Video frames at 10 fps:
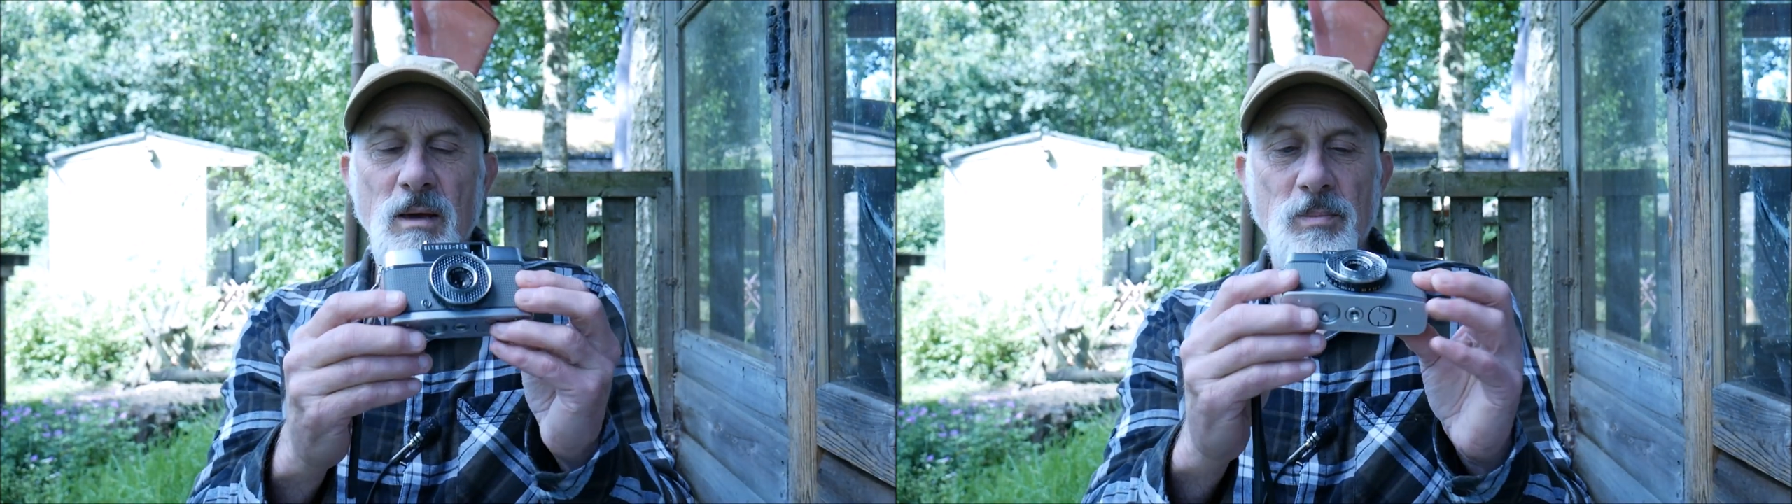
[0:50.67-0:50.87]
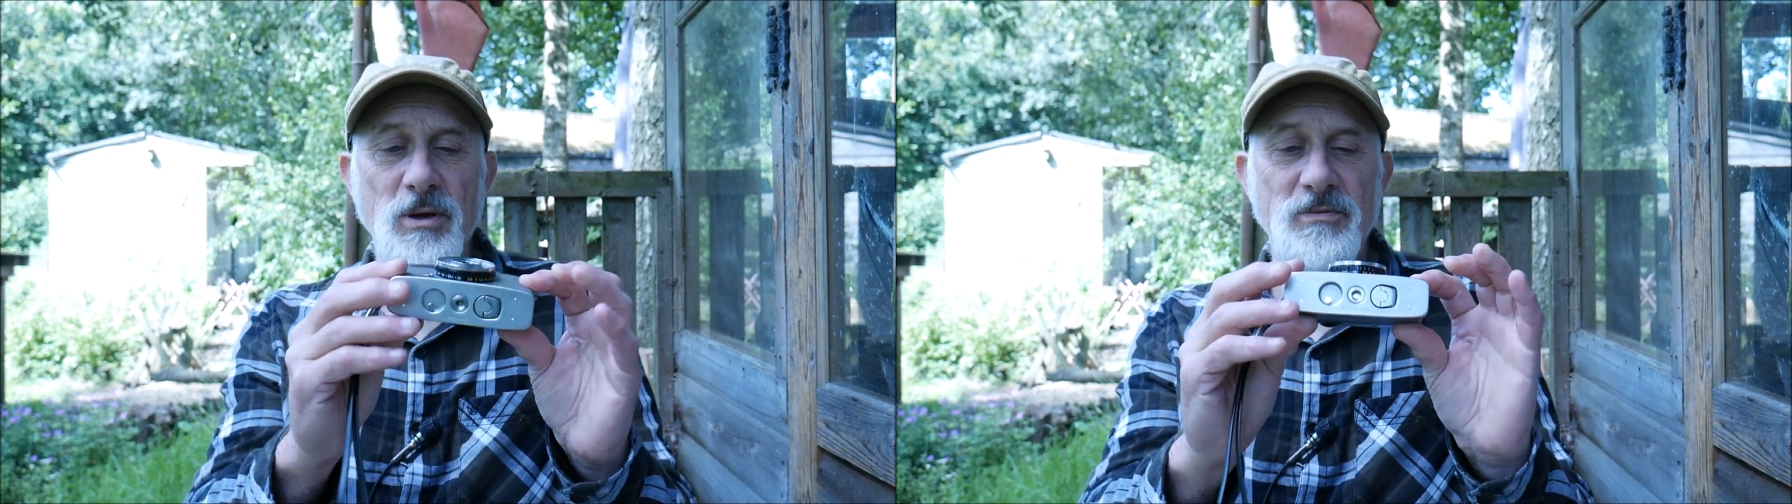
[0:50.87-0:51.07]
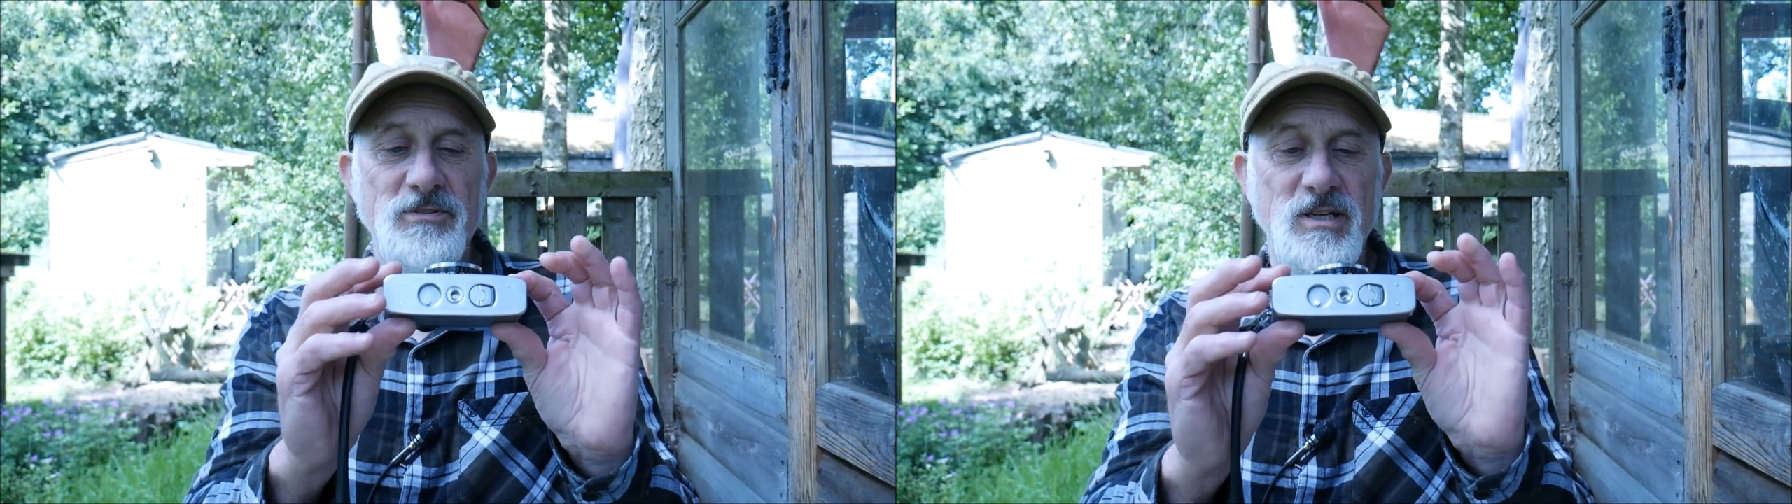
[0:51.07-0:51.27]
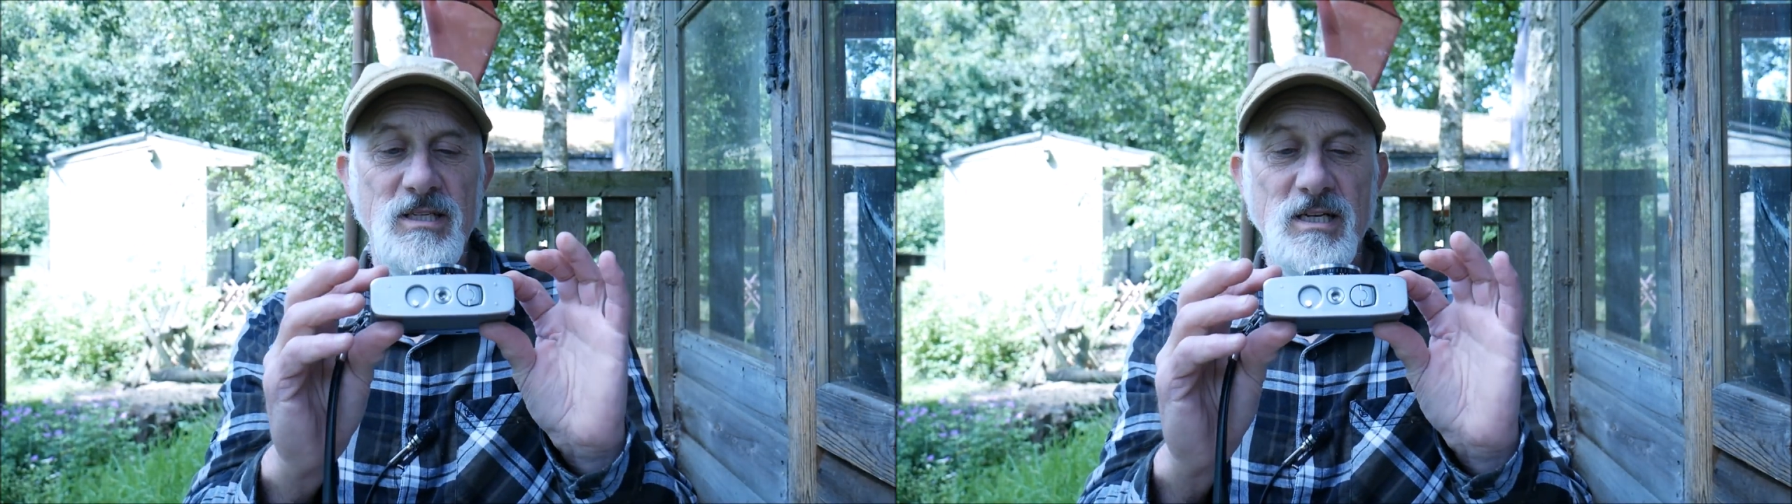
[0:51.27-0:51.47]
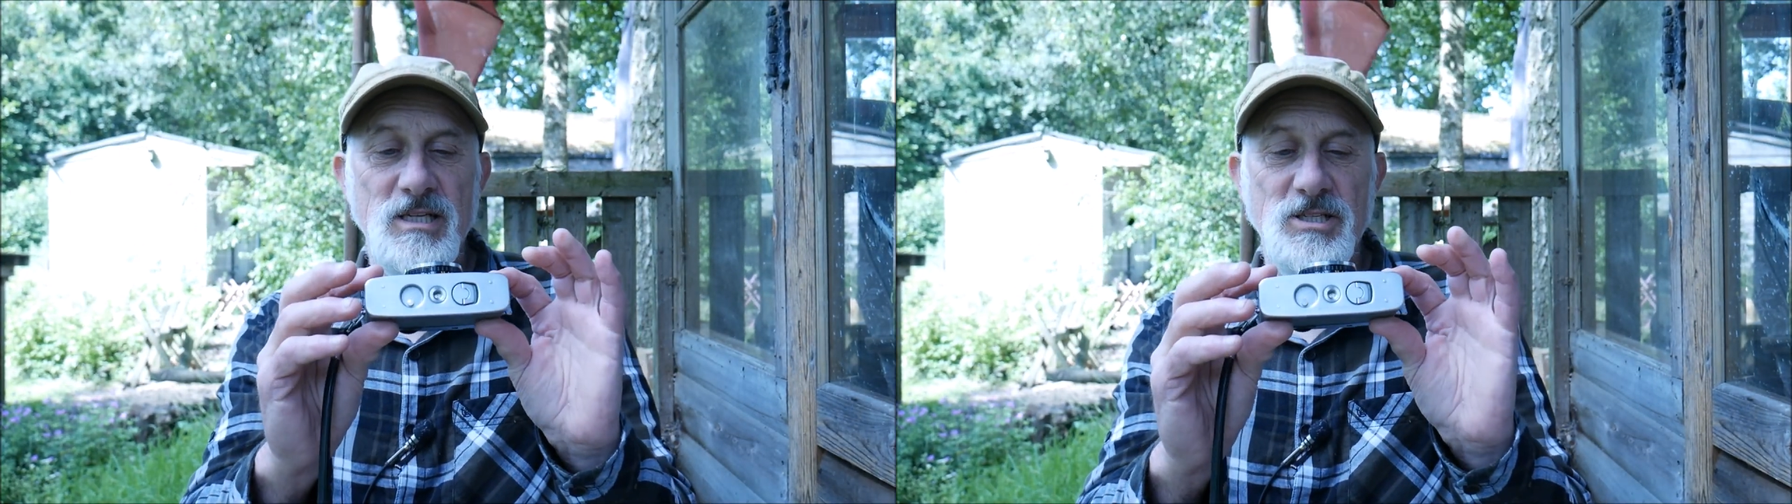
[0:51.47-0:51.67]
in beautiful
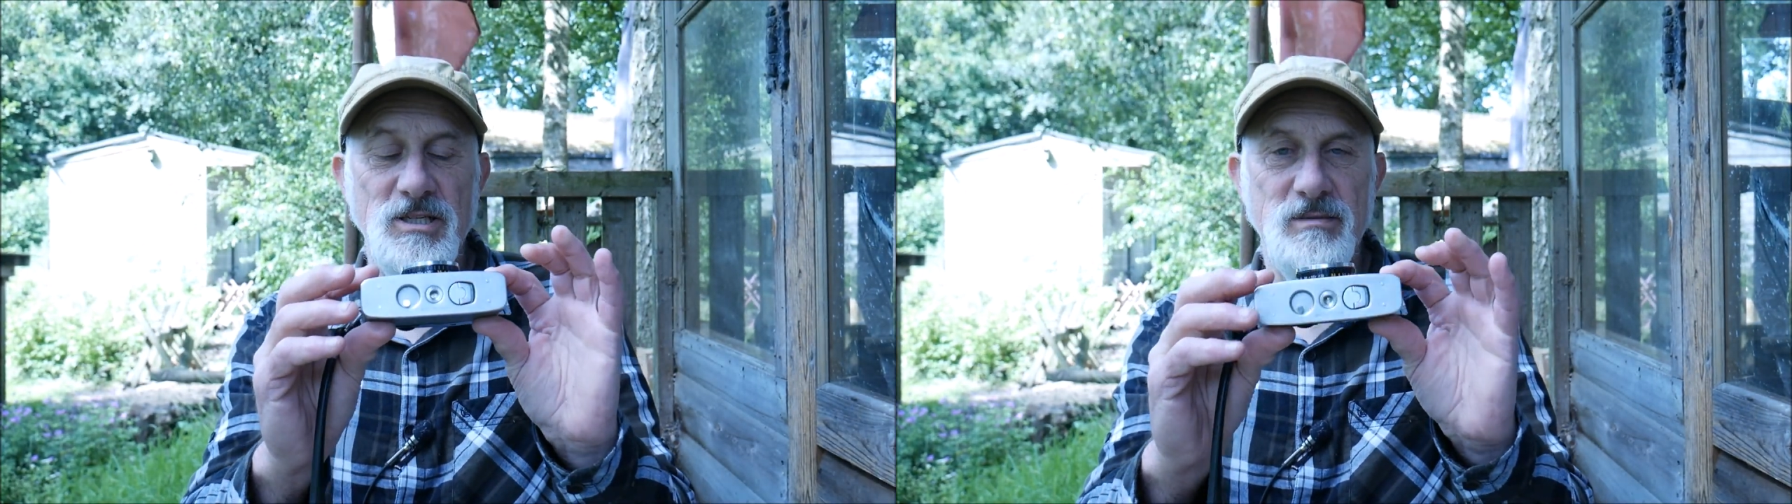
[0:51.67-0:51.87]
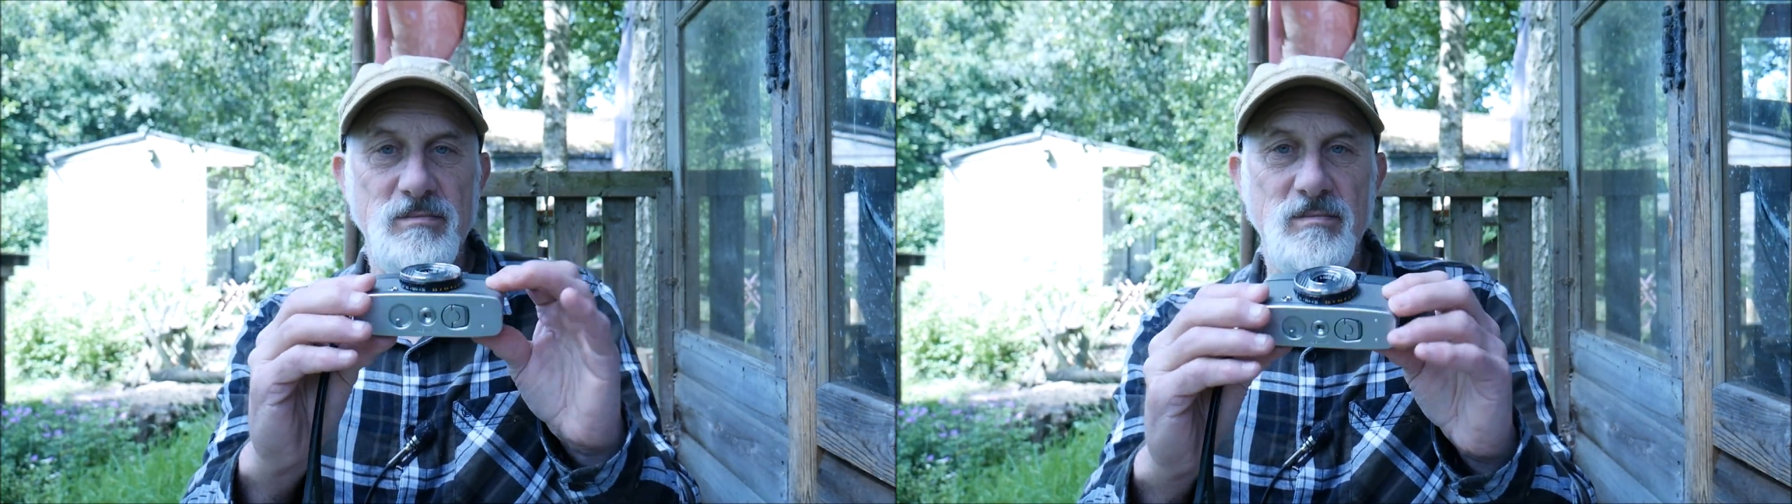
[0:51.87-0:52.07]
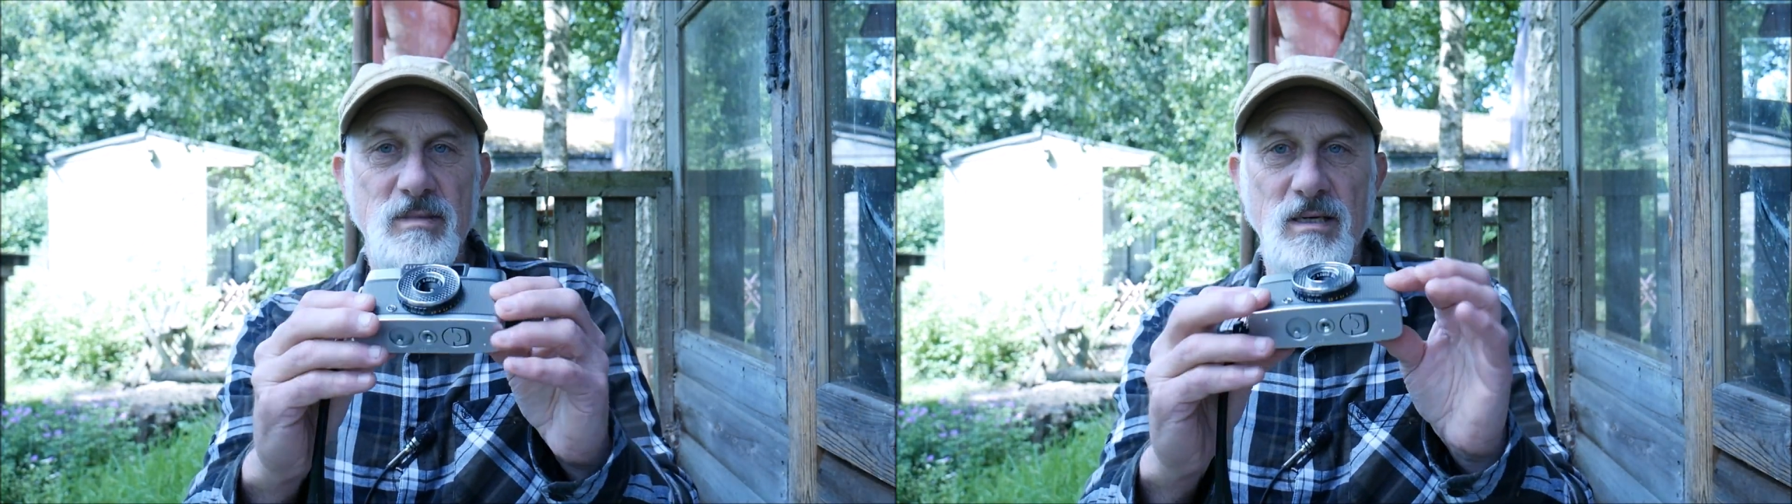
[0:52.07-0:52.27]
condition,